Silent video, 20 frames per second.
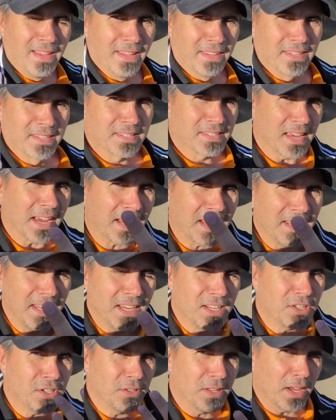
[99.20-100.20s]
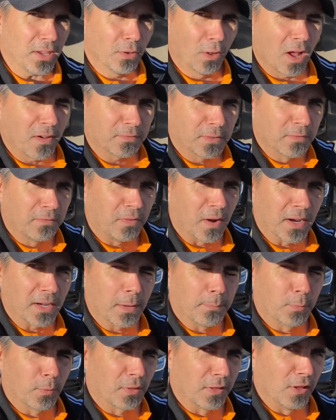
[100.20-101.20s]
The second issue that you'll often find
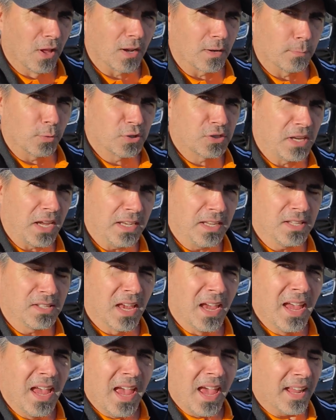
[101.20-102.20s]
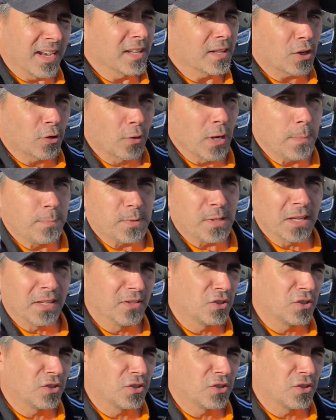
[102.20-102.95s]
up with a lot of Mercedes, and it creeps in